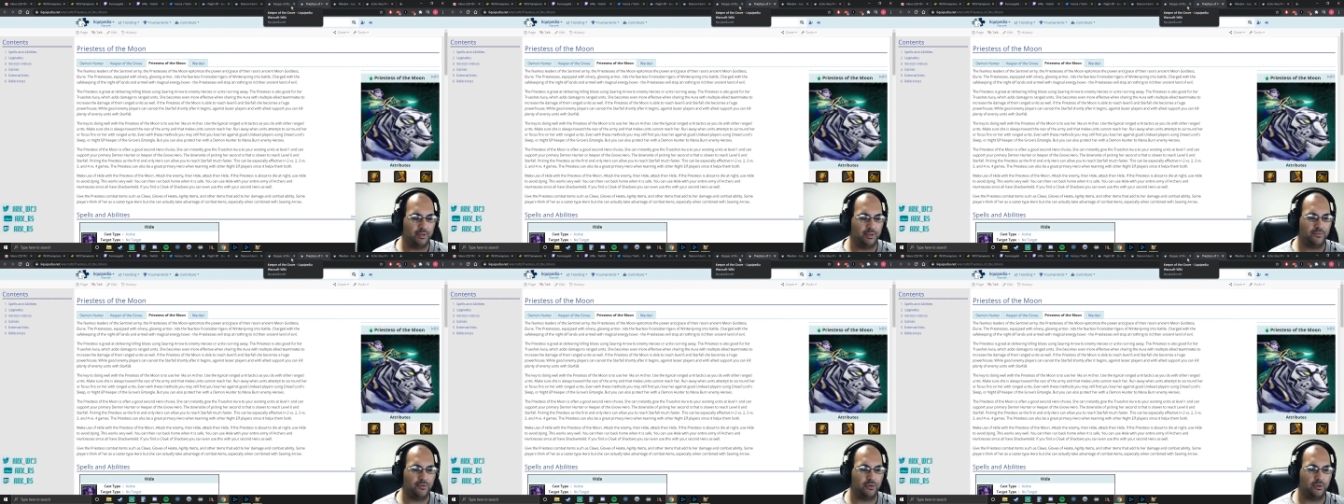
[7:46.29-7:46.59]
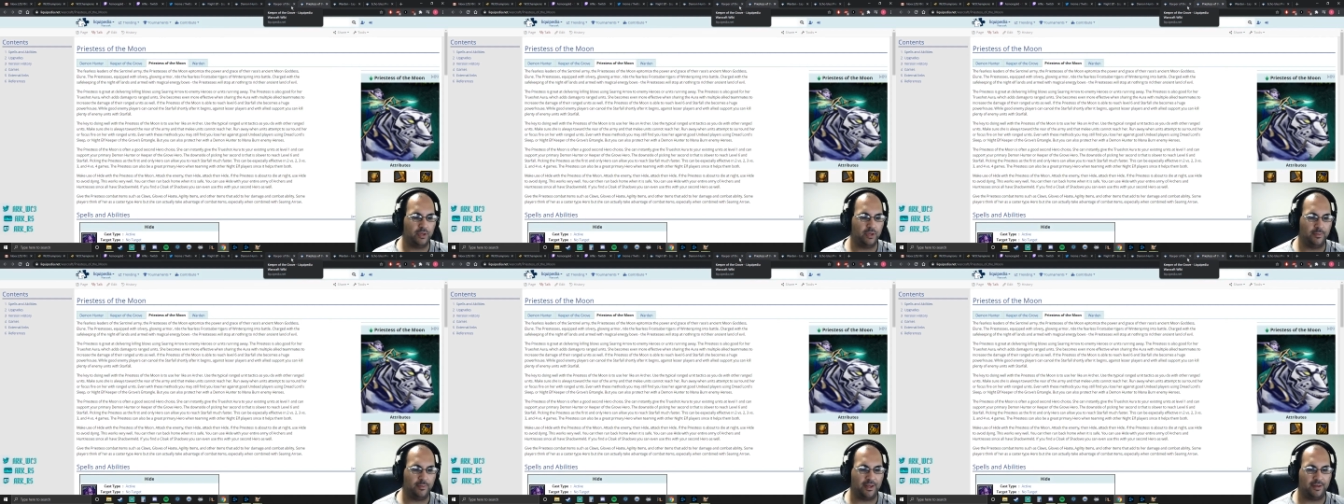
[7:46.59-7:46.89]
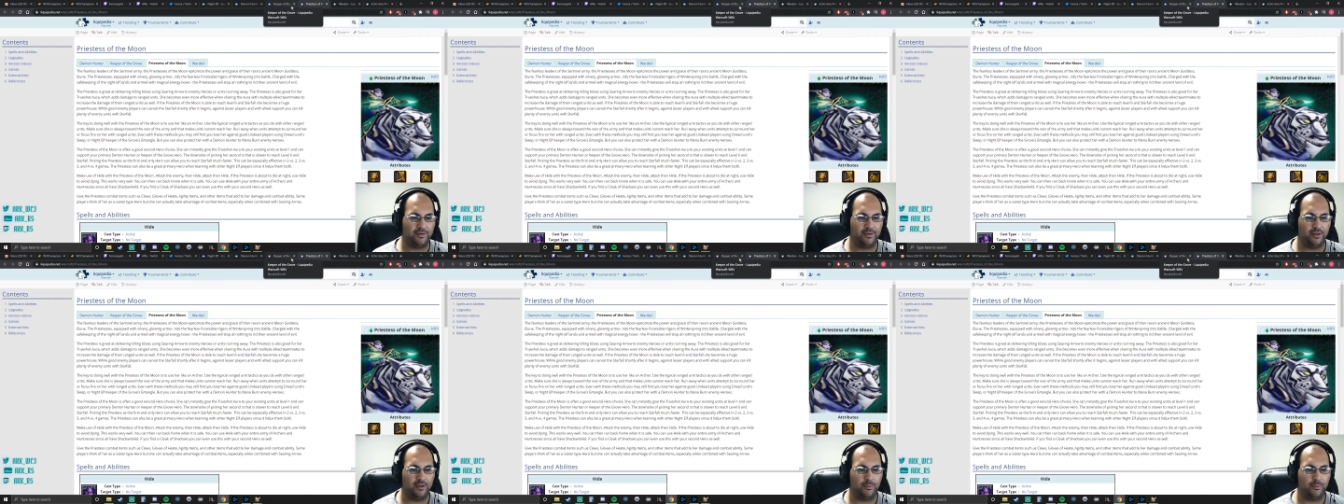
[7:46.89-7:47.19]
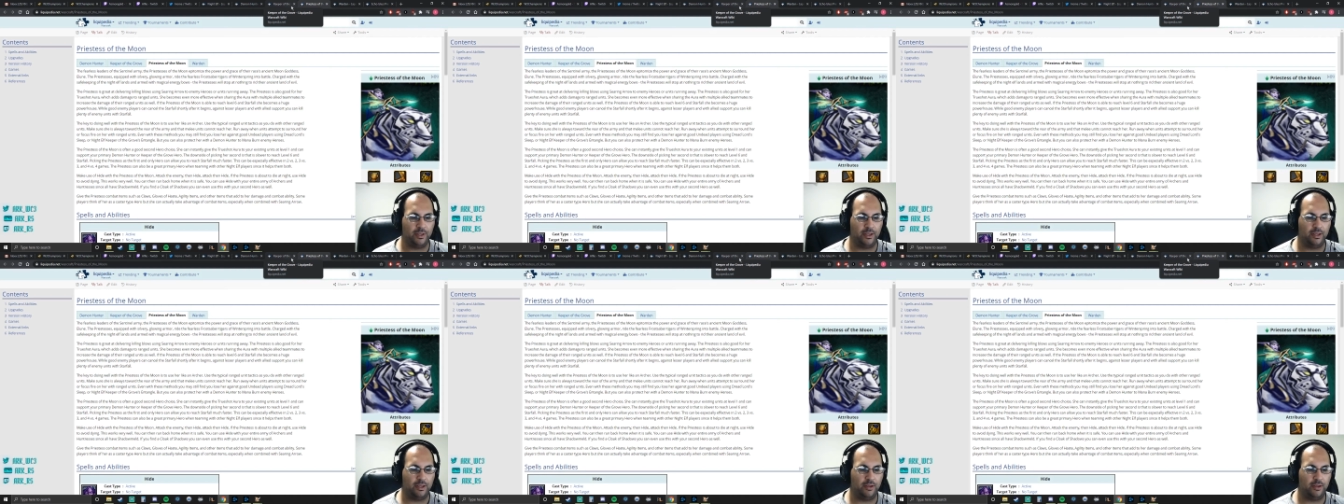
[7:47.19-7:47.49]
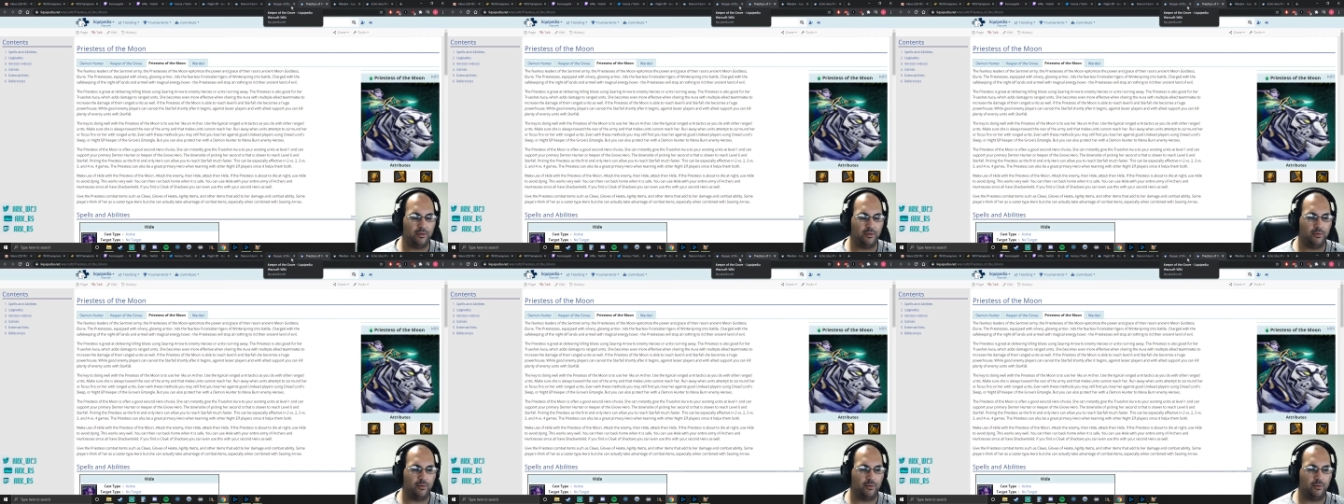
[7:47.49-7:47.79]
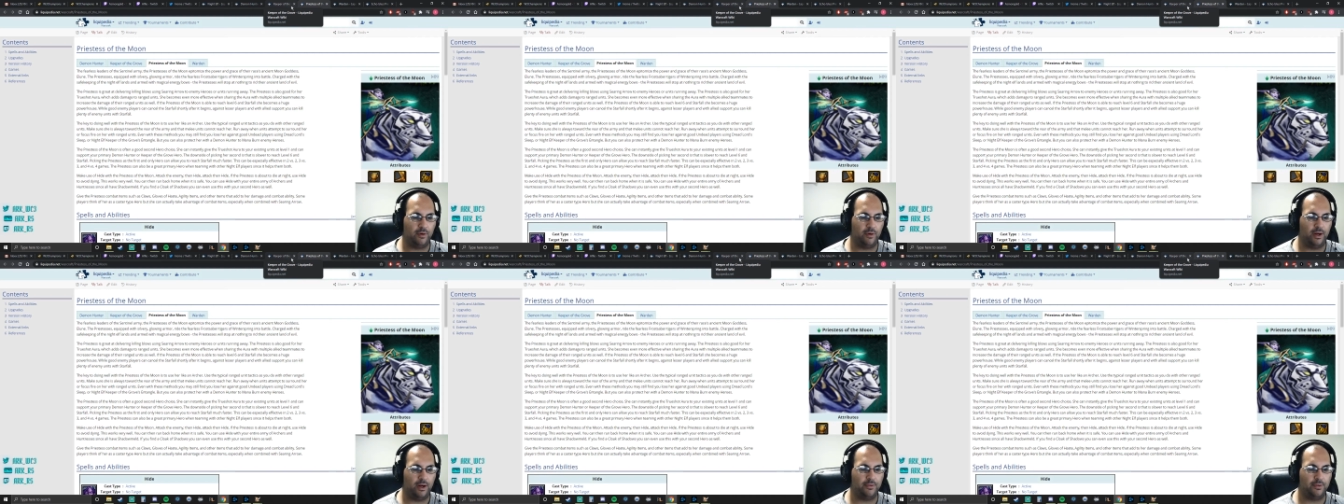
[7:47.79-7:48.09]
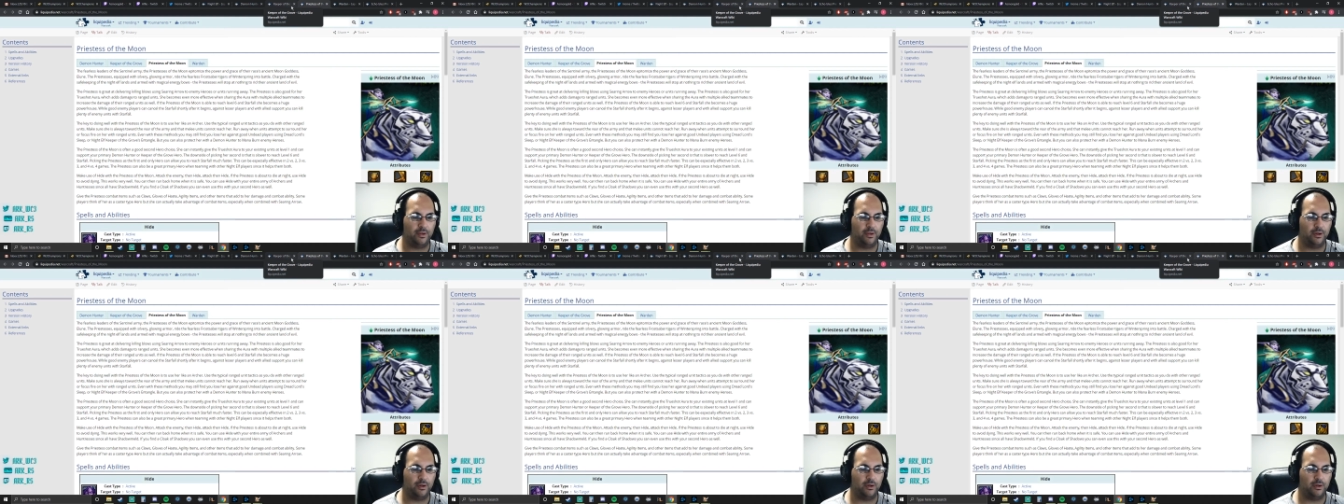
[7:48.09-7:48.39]
if you keep that TP on
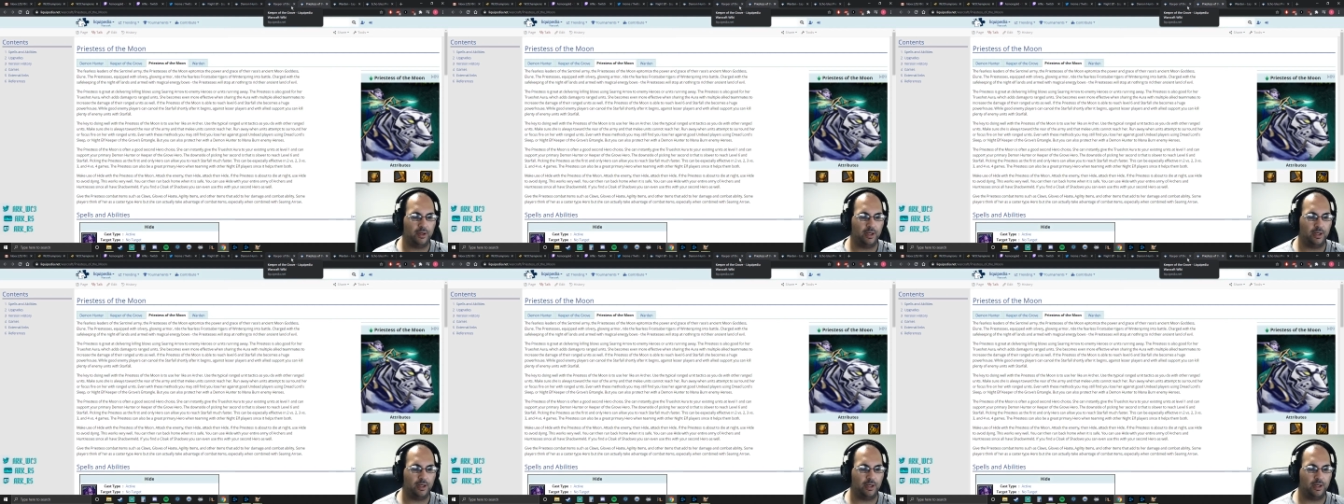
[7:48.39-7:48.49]
there.